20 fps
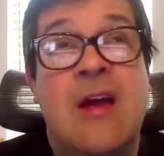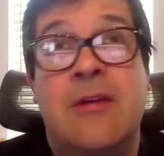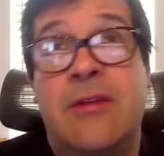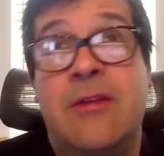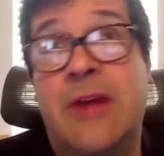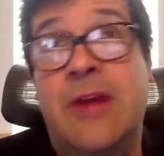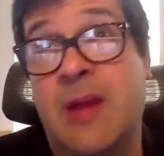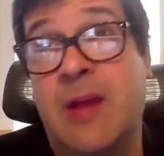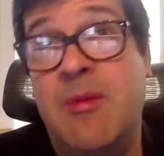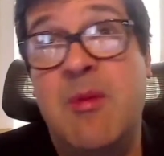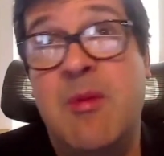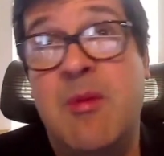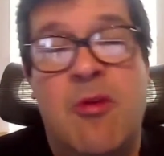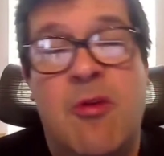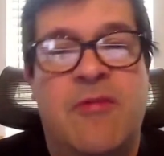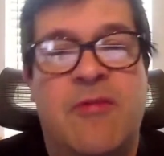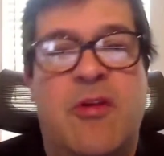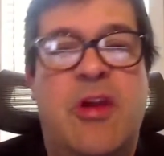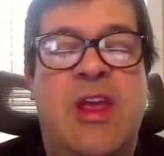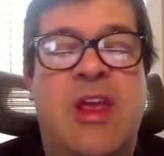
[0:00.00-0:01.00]
They're going to be
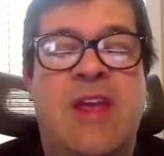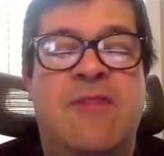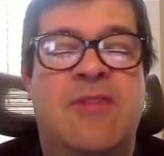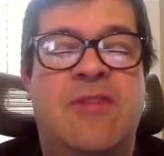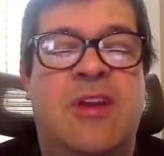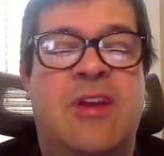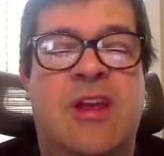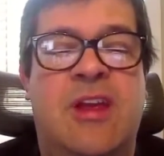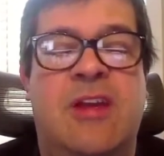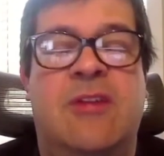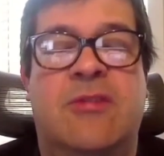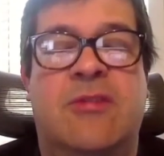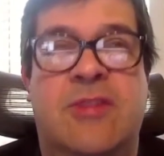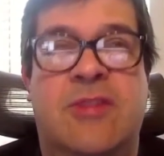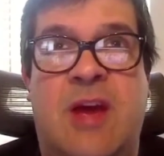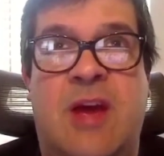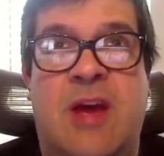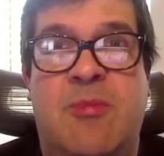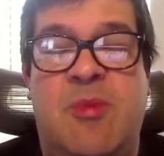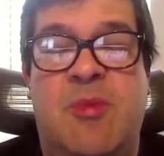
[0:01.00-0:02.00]
more of your even-keeled
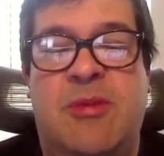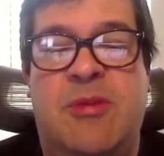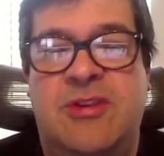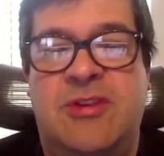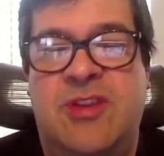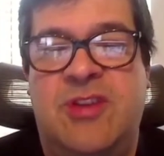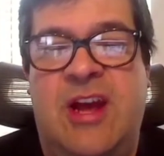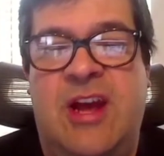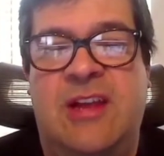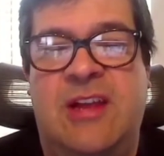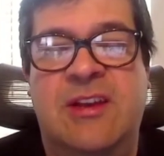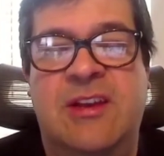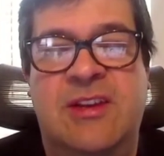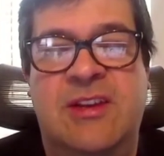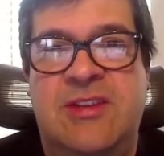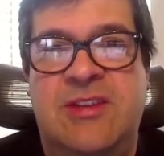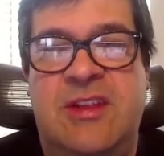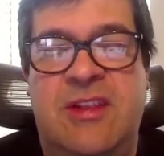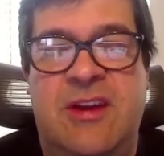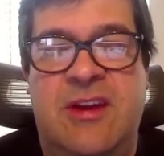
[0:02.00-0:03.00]
type of
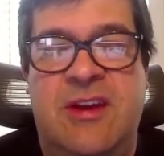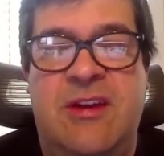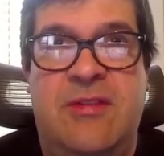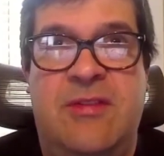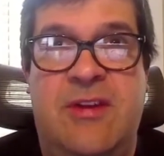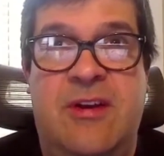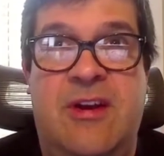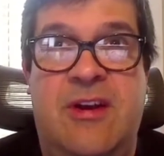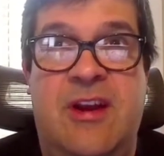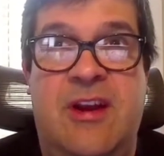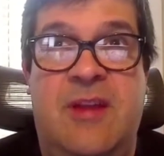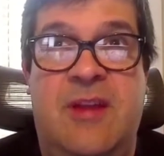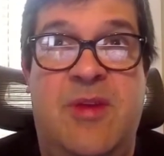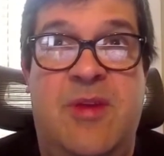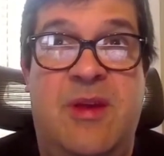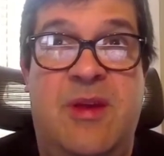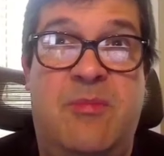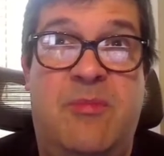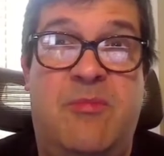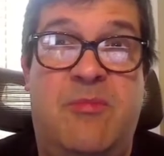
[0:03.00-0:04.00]
personalities. They're going to
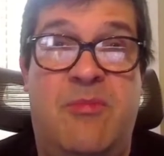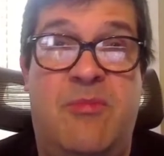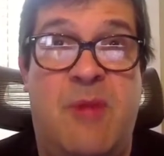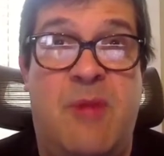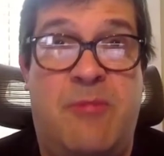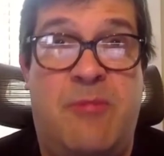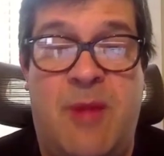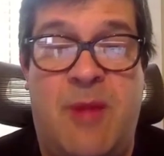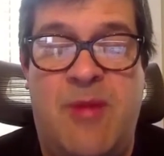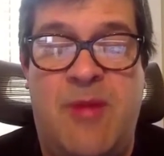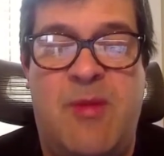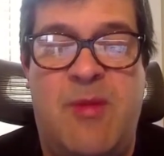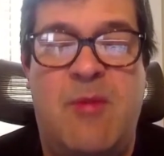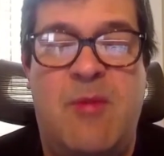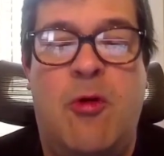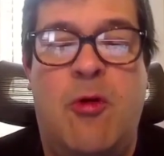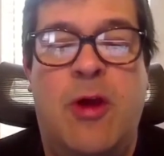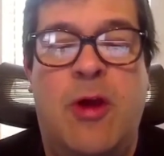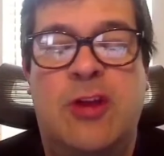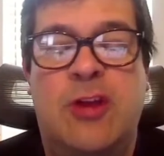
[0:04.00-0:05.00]
be probably a
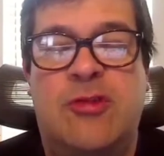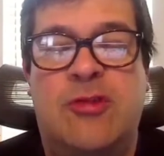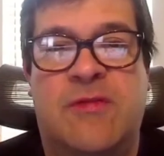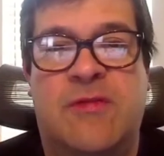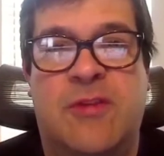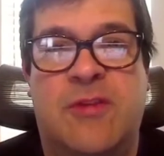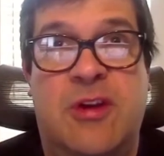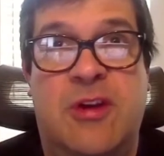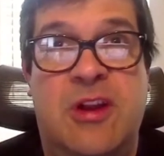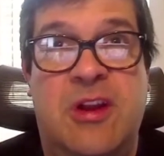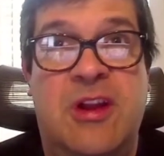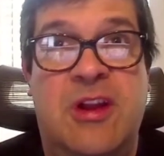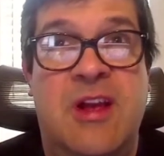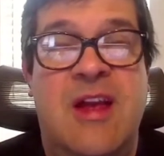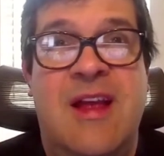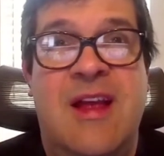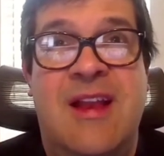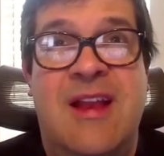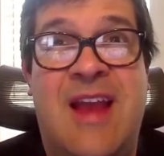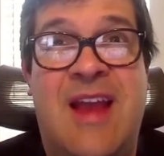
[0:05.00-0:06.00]
bit more introverted,
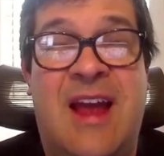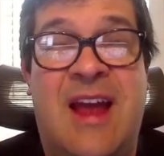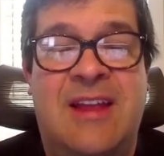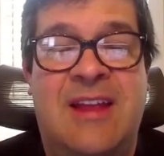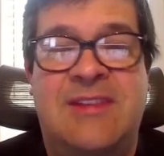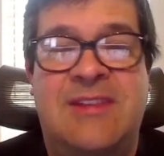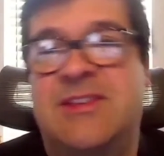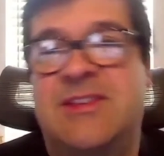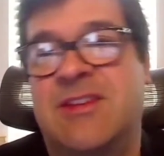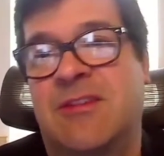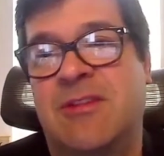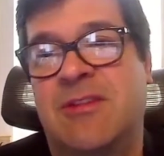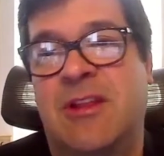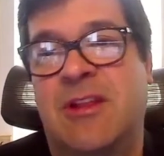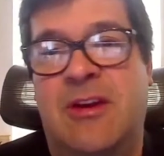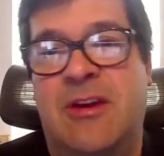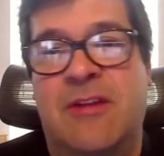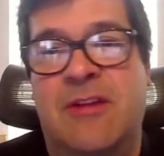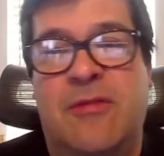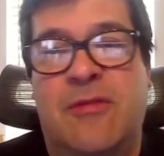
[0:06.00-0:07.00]
not necessarily
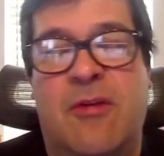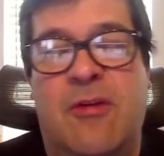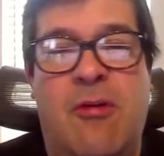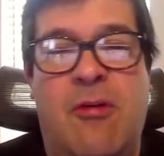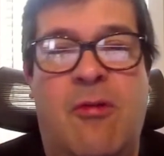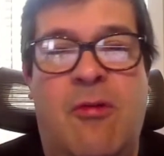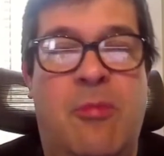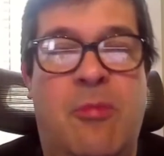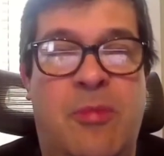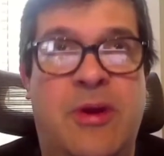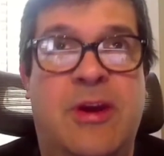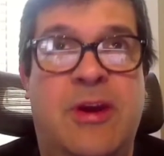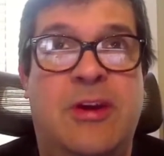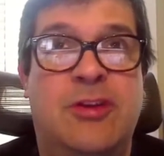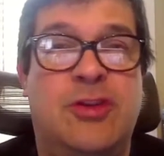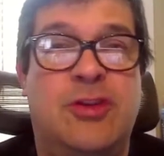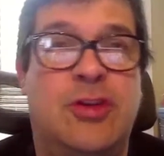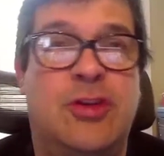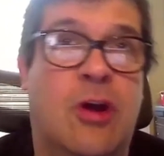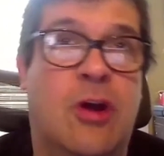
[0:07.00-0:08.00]
looking for a whole
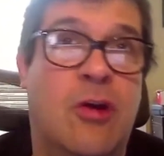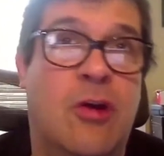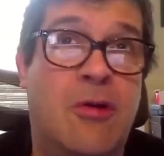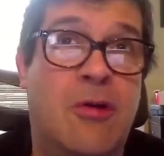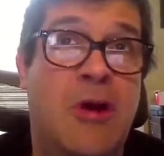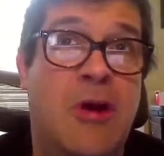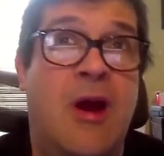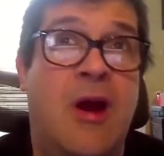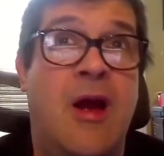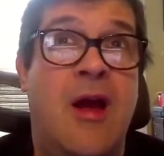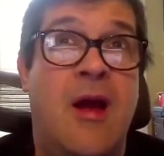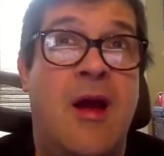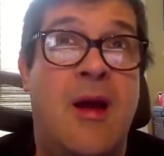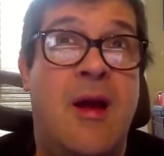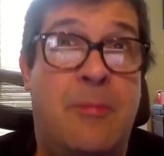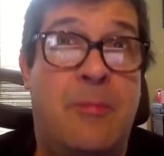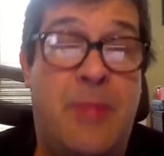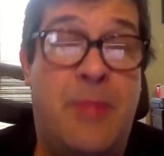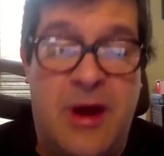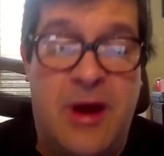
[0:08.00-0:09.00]
big show,
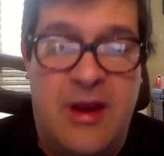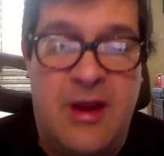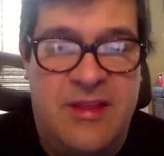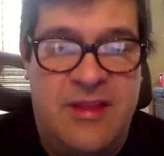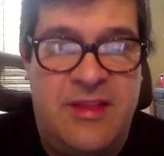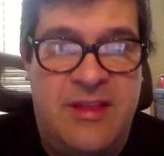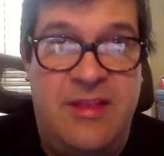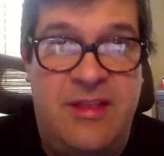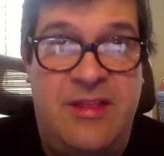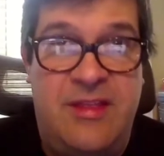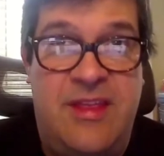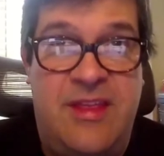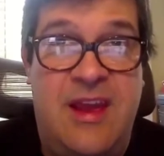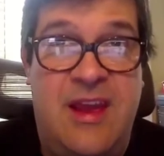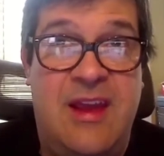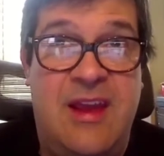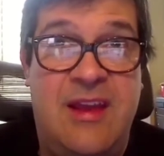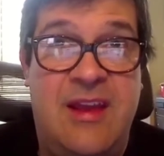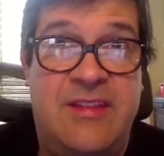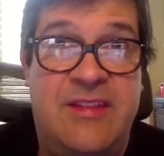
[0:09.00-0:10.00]
but
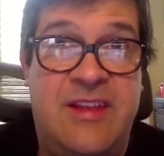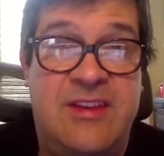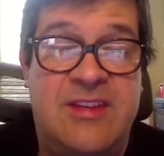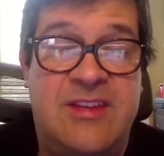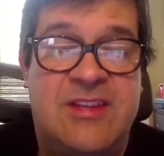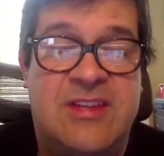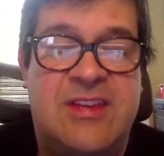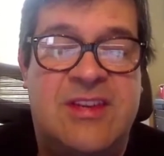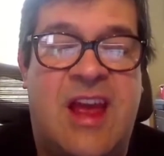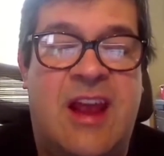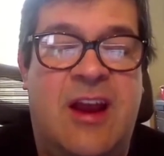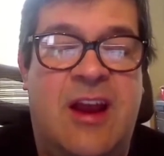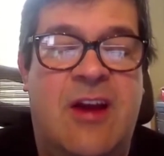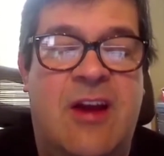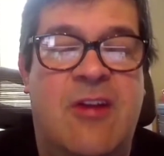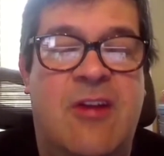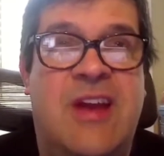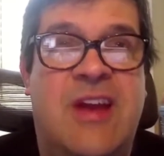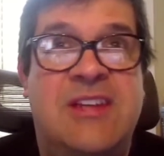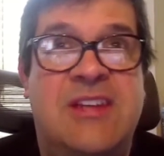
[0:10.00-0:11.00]
they just kind of
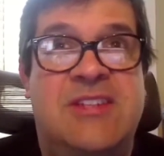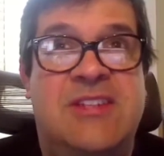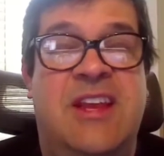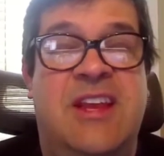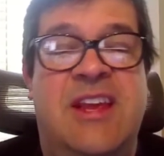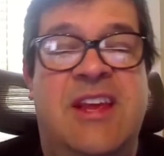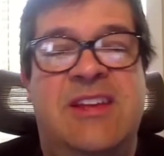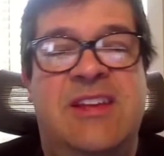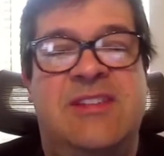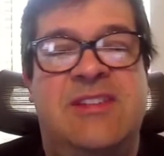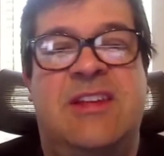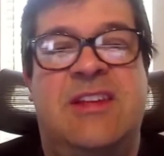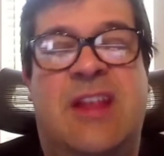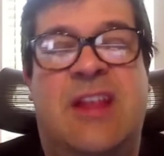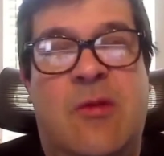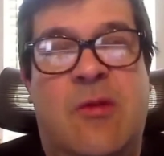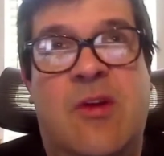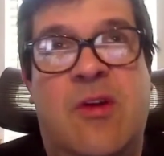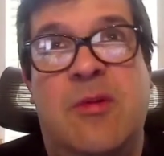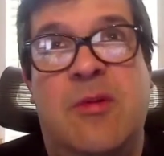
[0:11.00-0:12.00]
go nice and easy. They
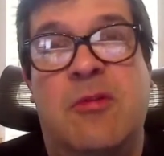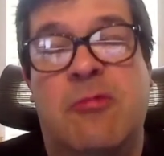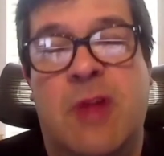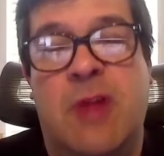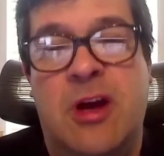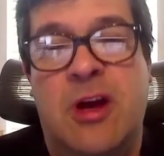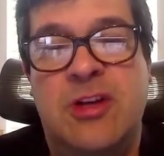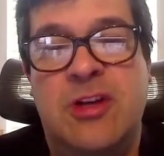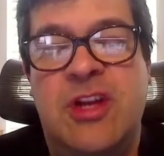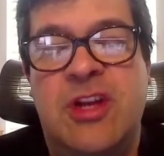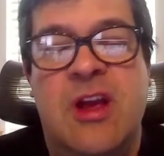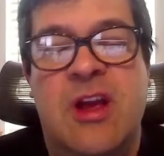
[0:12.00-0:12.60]
don't want to be rushed.